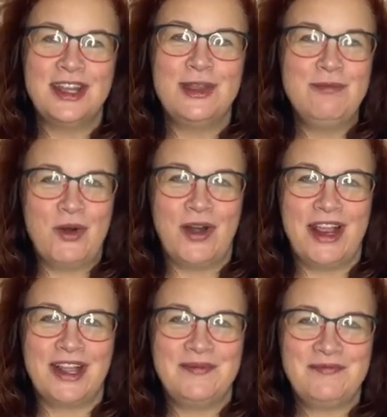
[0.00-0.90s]
Good
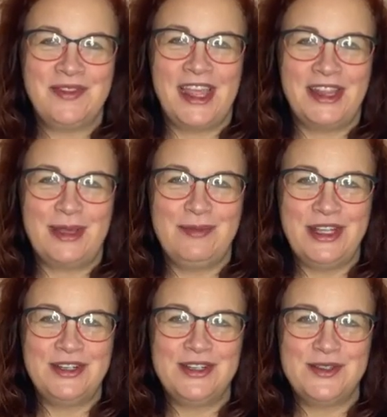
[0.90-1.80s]
morning. Let me
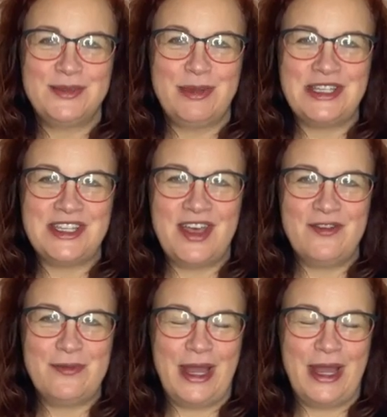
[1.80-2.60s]
introduce myself.